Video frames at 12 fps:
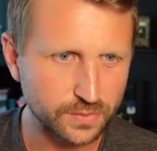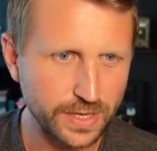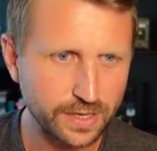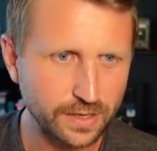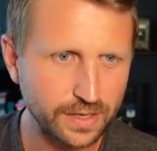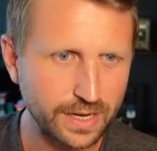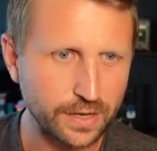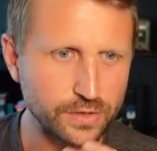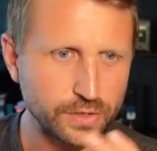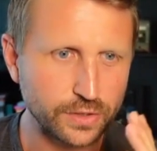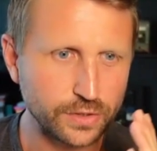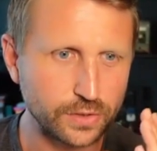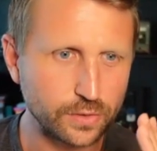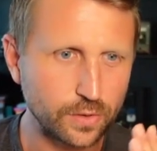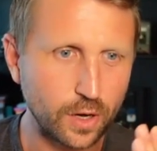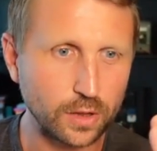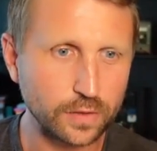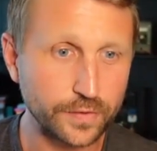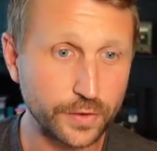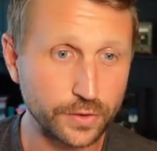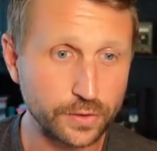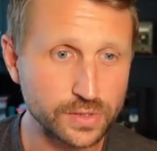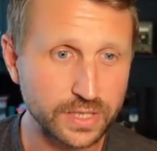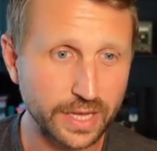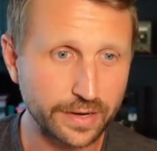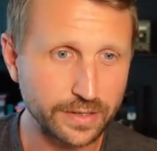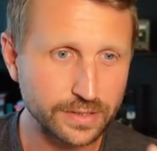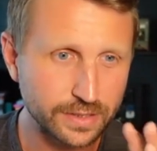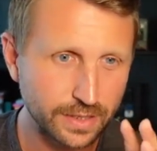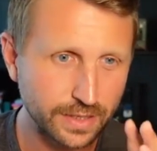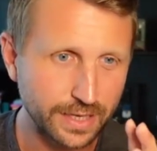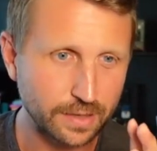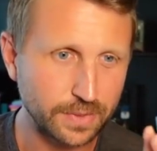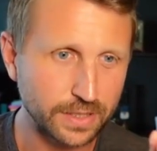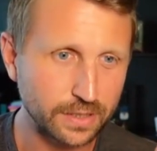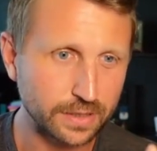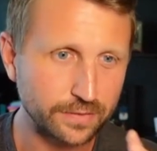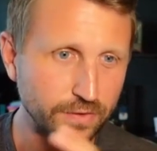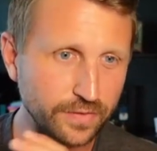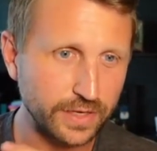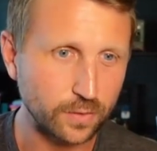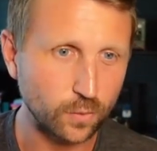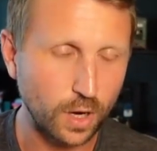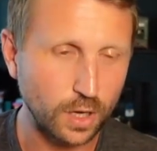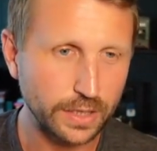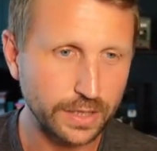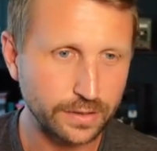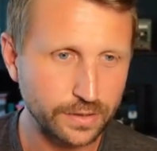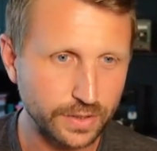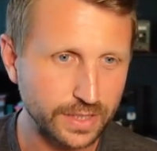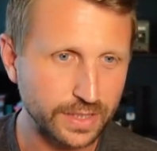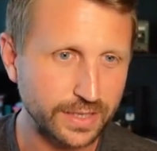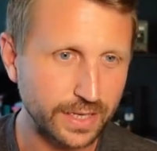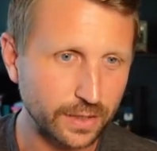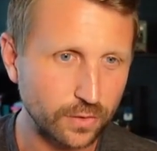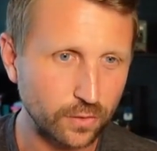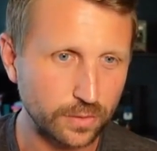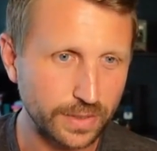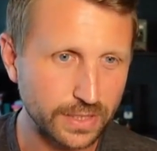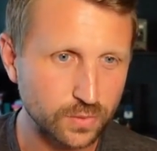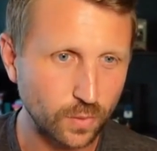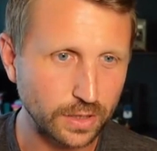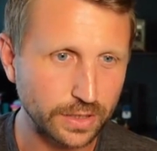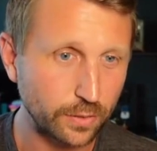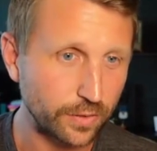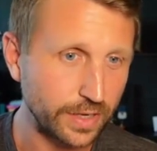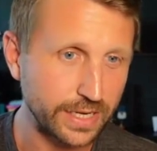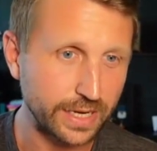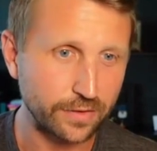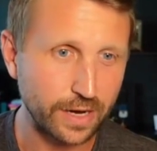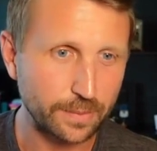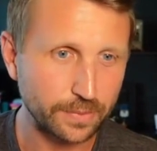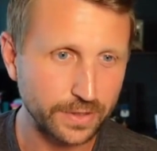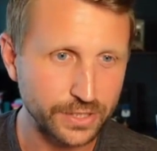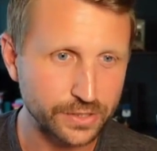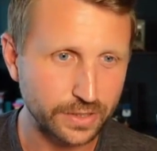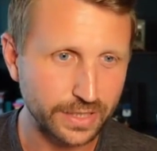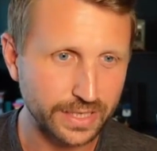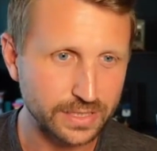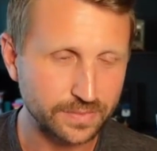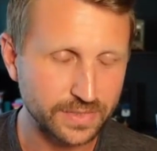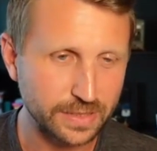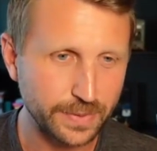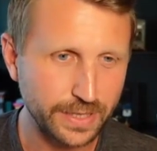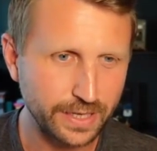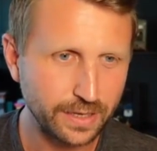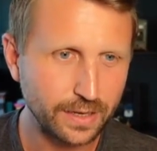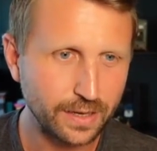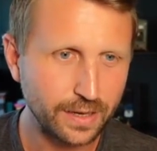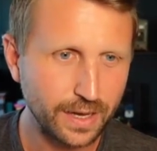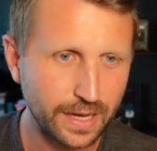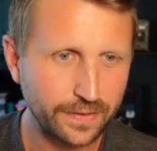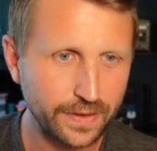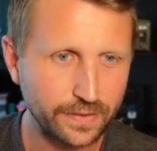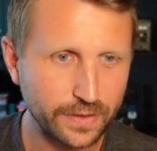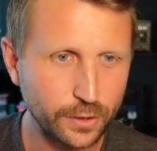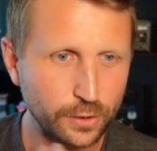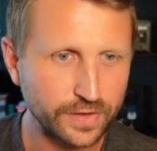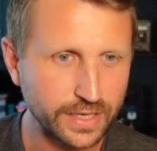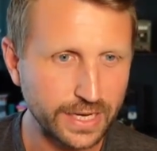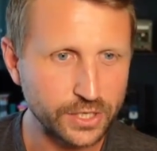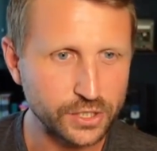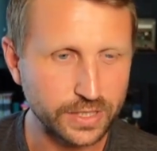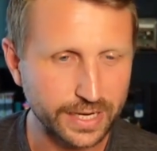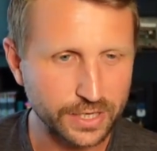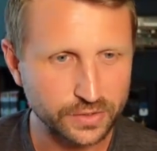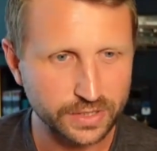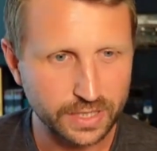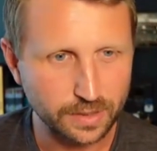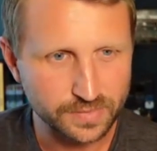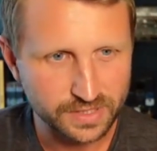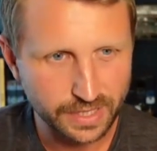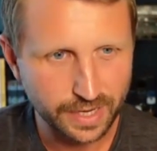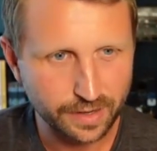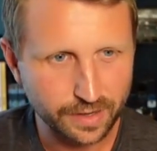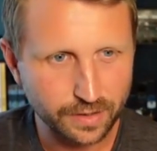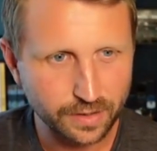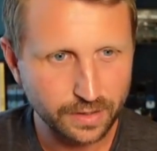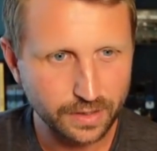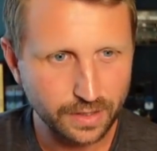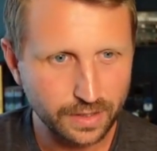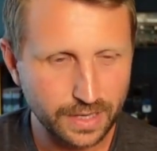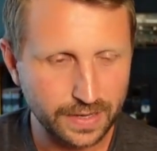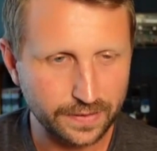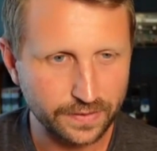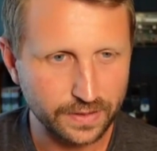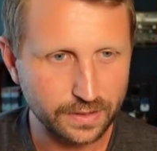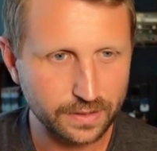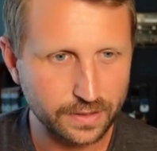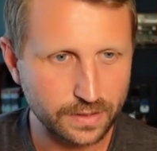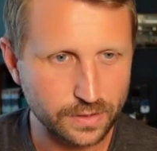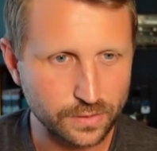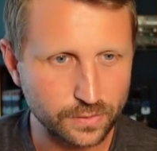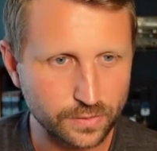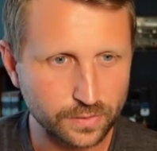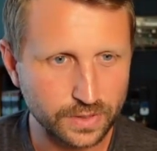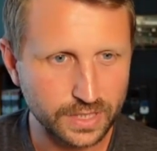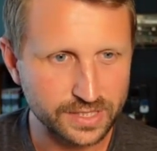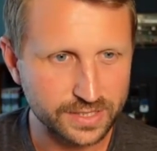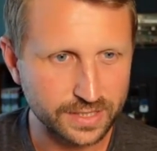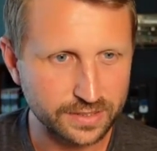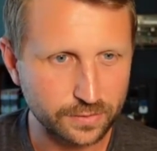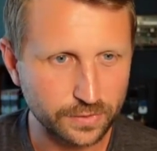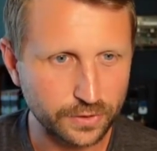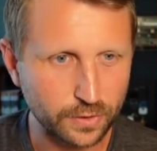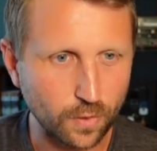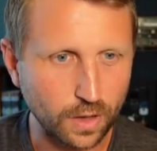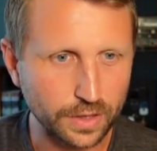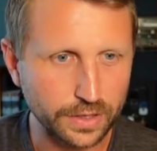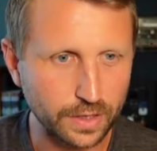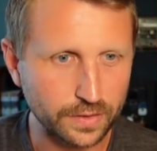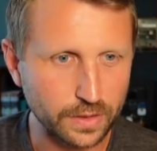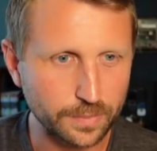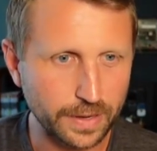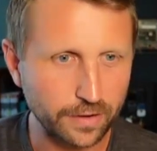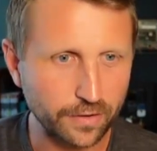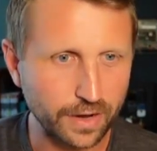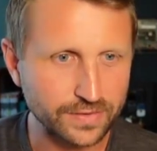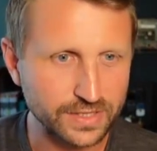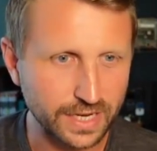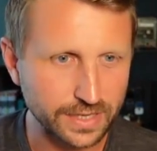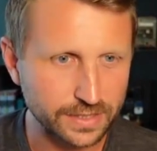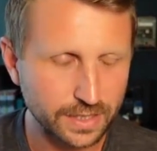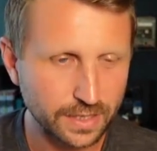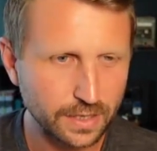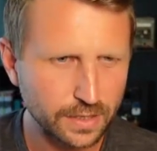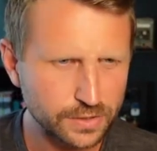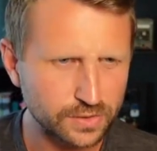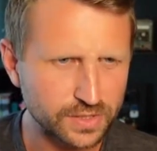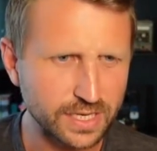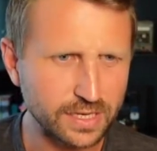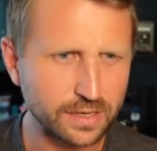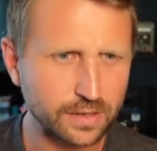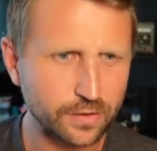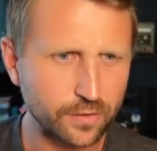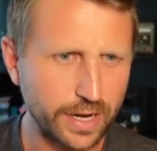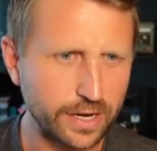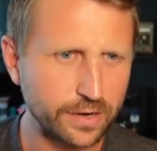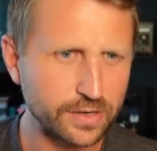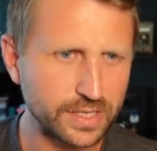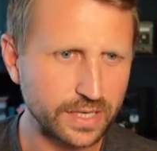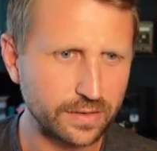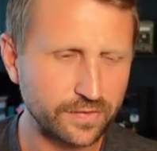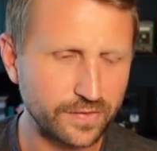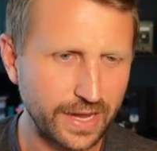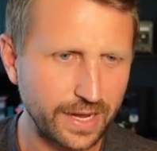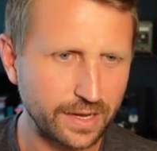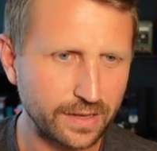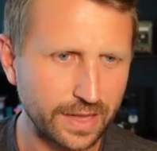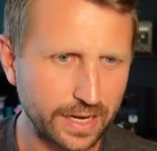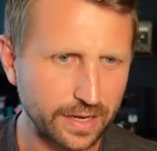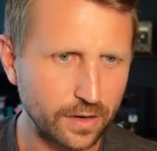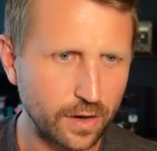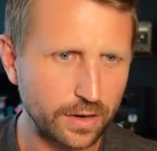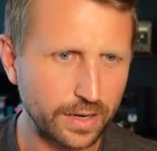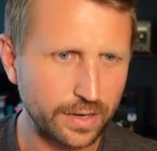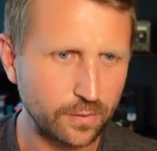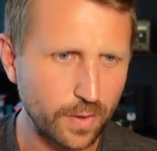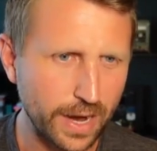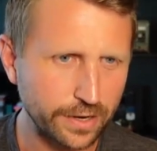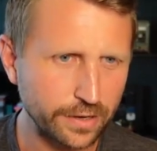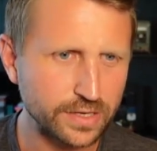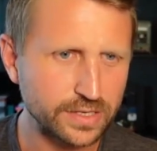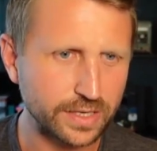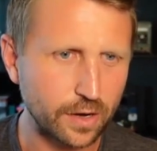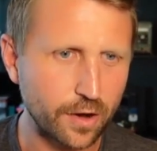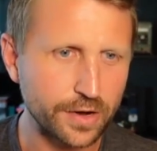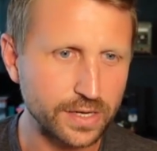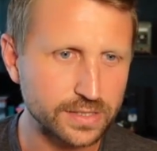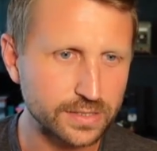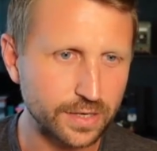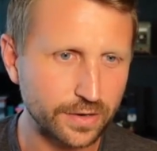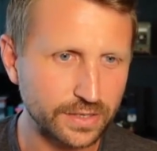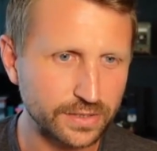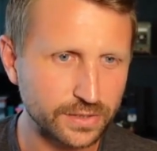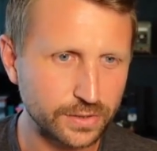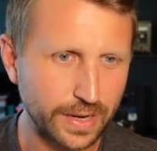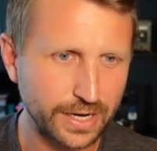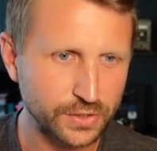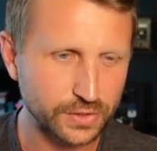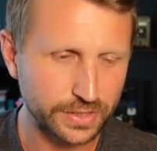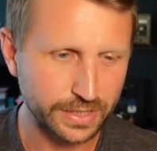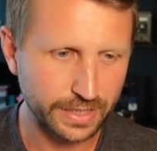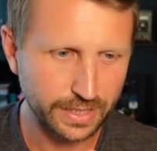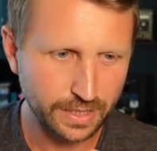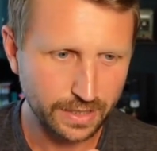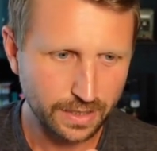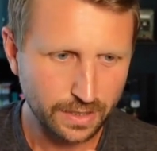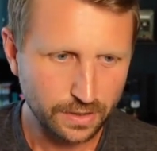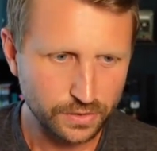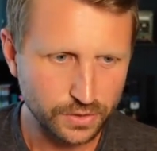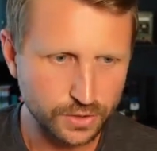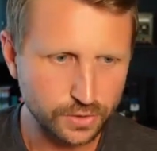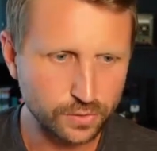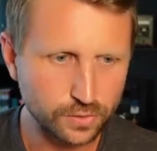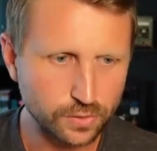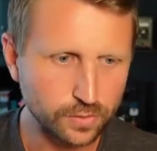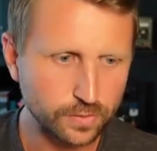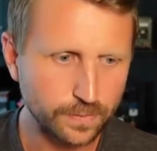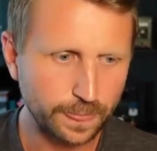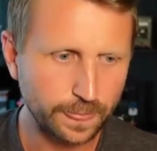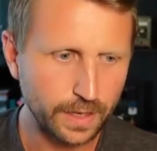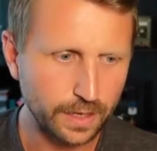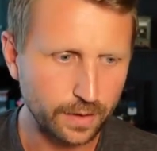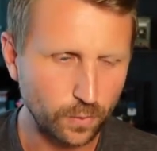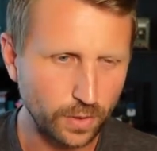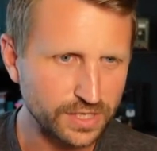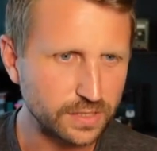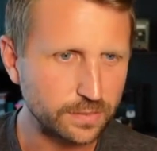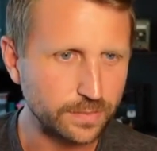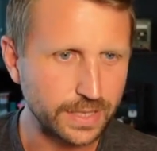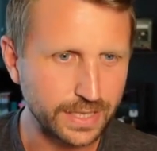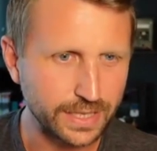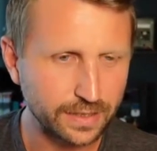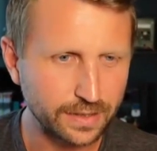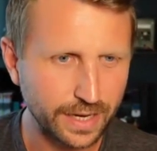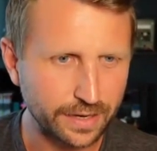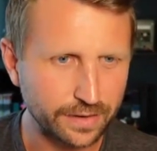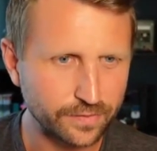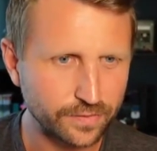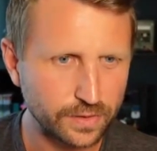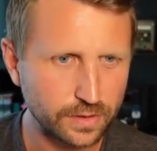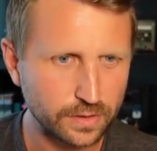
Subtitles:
week. Now you can do all of your newsletters. It can be delivered via wallet. You can get that in Coinbase Wallet or any other application on XMTP. And then the notification actually comes there and that you consented with your wallet on the Paragraph site. So seeing creators and and writers and artists starting to actually do one-to-many kind of